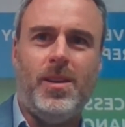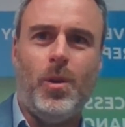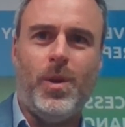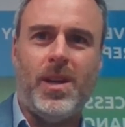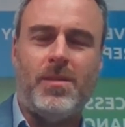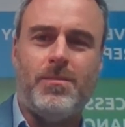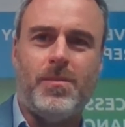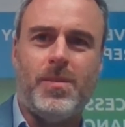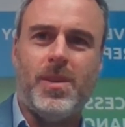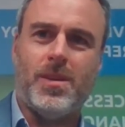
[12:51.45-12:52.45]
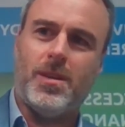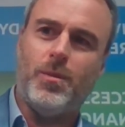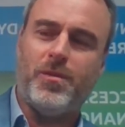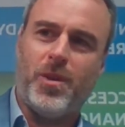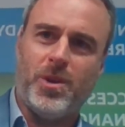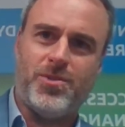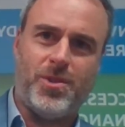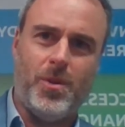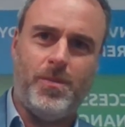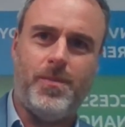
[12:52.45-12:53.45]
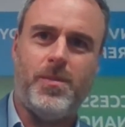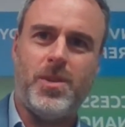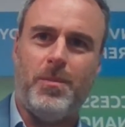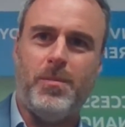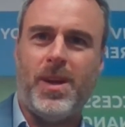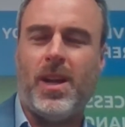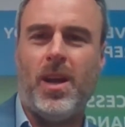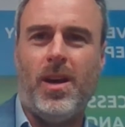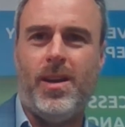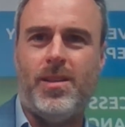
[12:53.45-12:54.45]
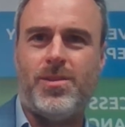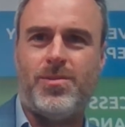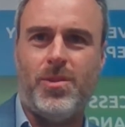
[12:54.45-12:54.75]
We get referrals through Dublin BIC clients,